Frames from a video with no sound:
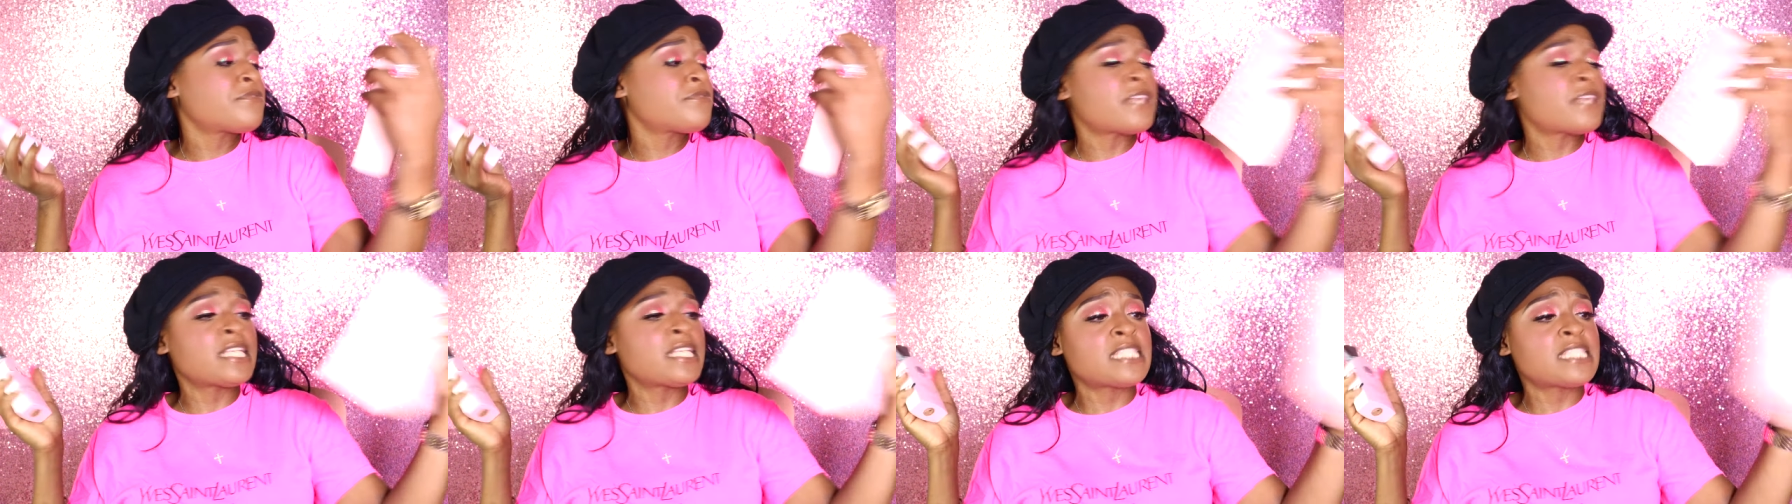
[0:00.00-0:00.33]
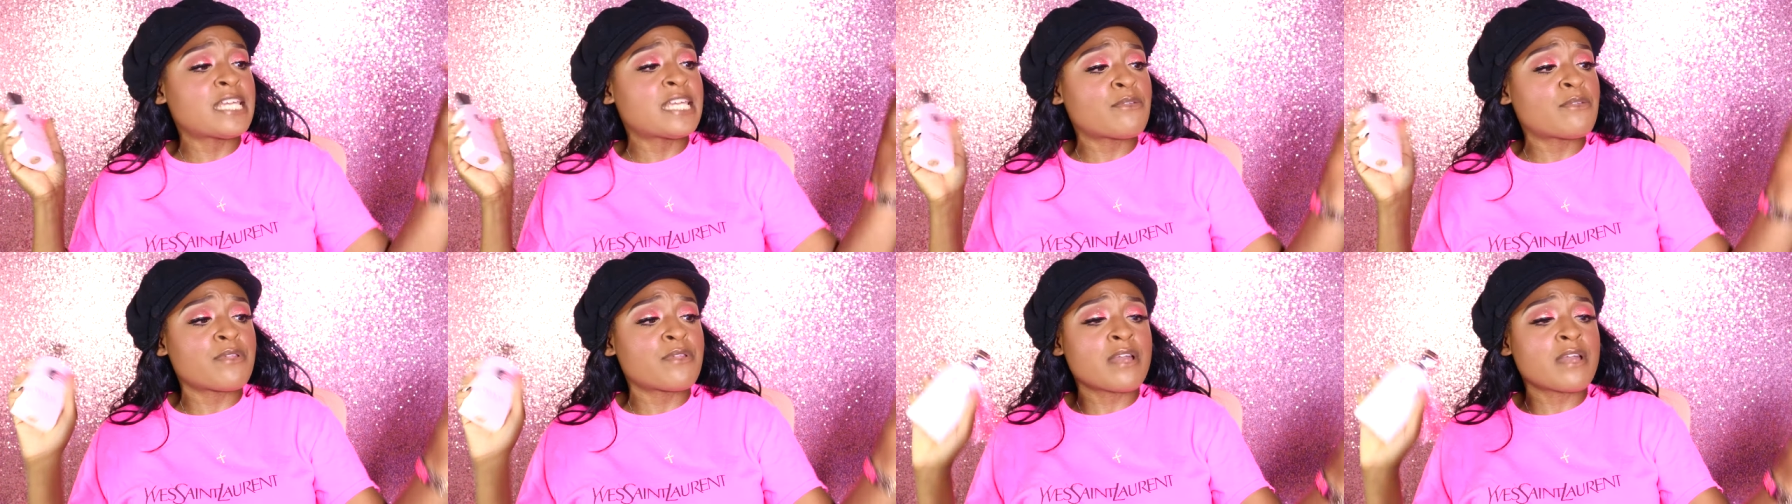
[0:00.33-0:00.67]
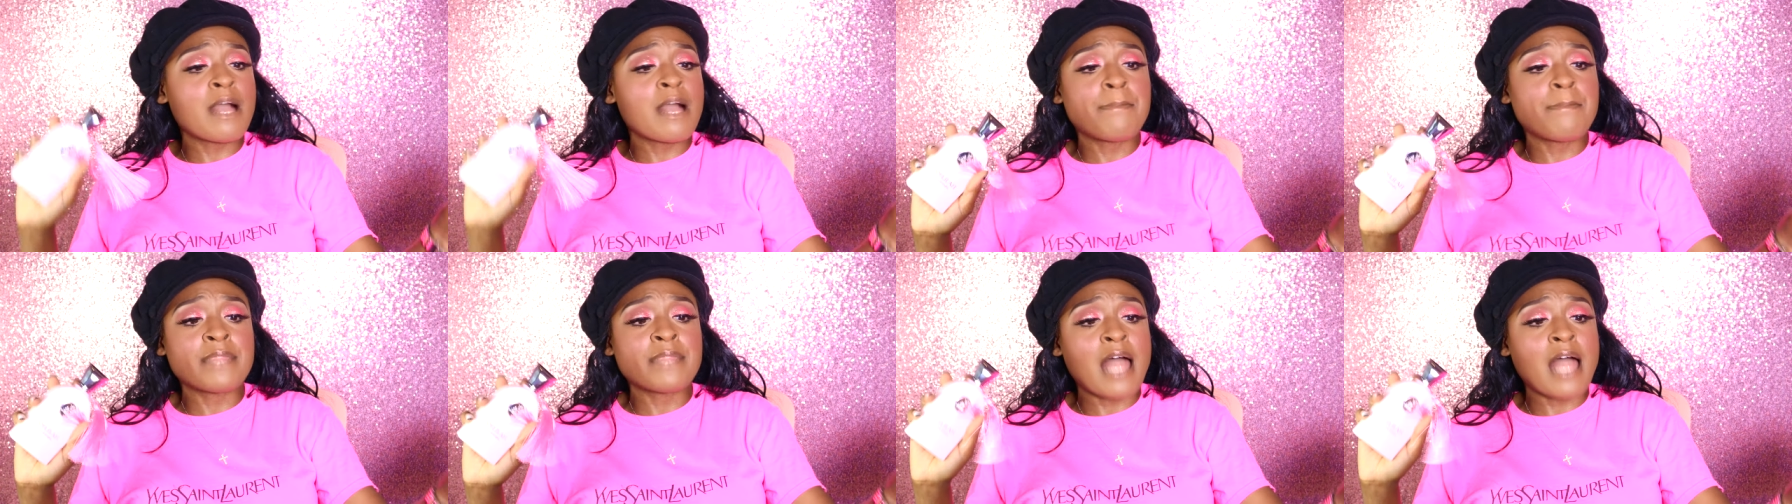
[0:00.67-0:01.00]
They stayed on a
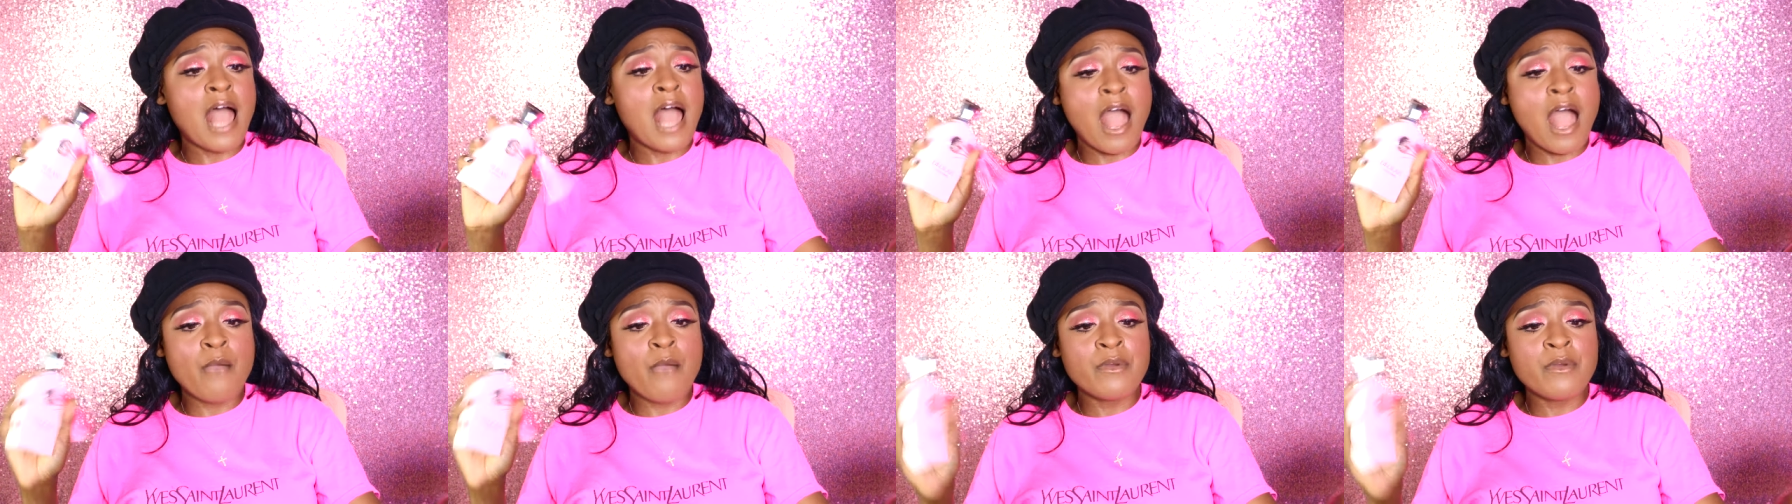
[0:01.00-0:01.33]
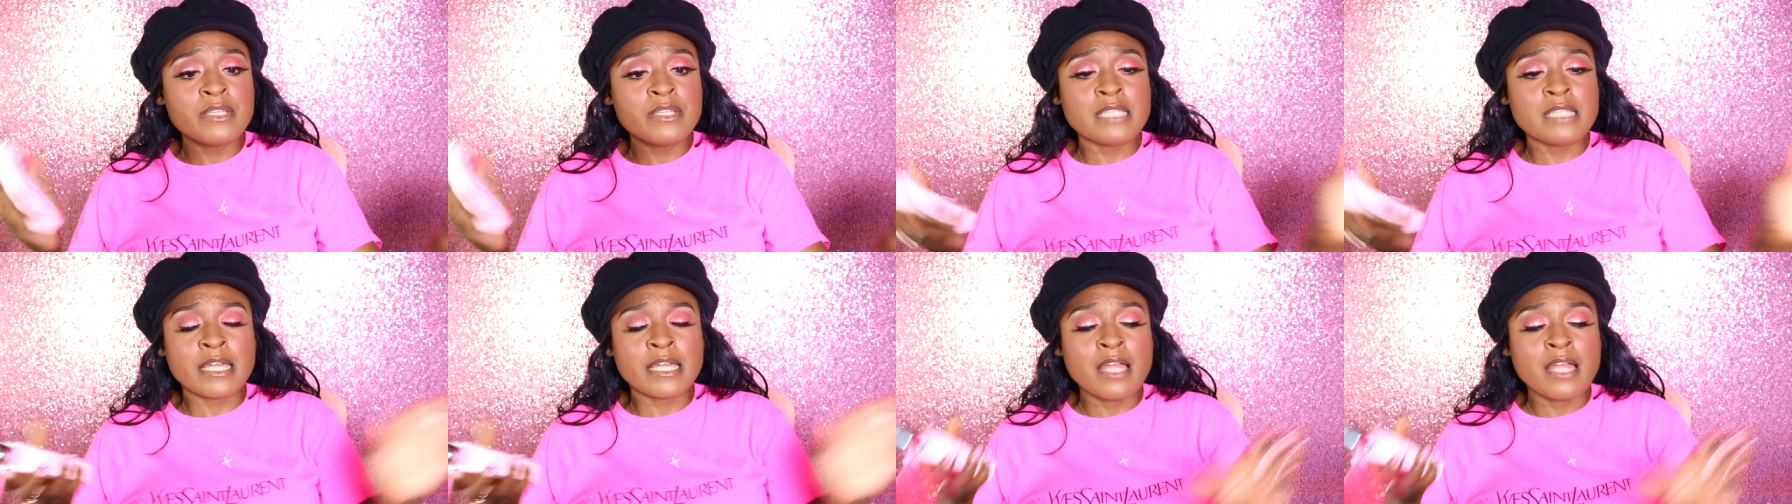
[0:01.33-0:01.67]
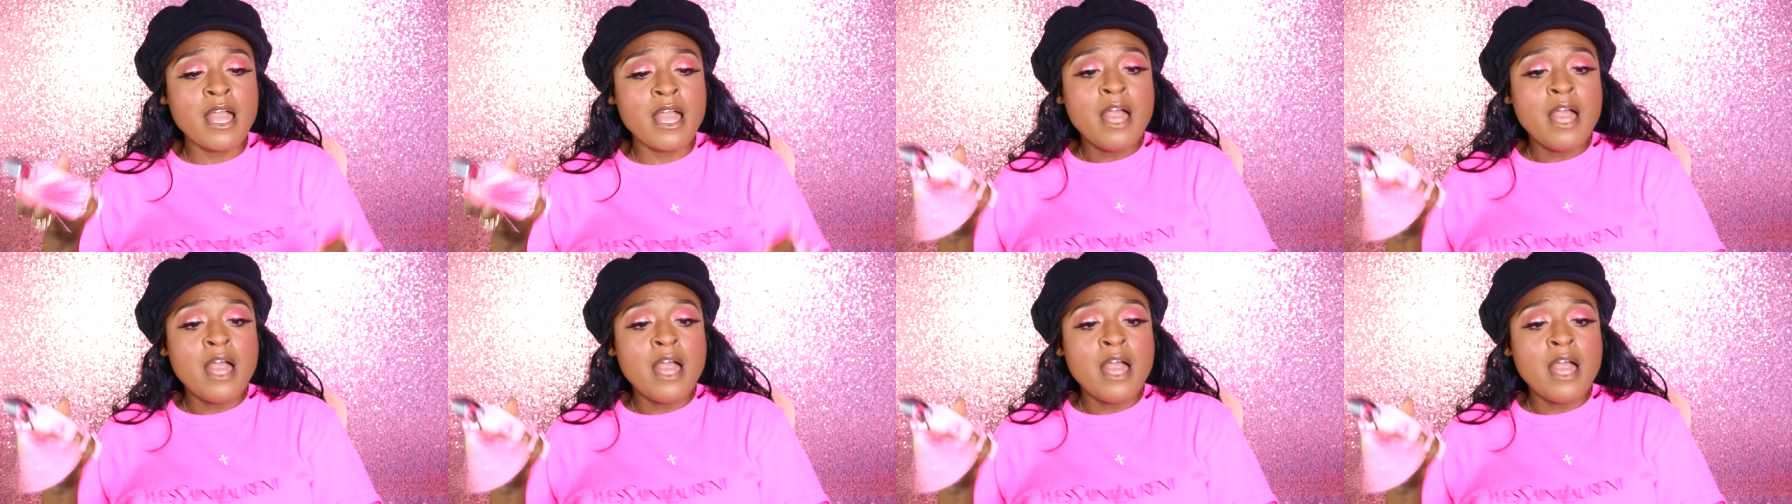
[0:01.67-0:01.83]
couple of hours. Like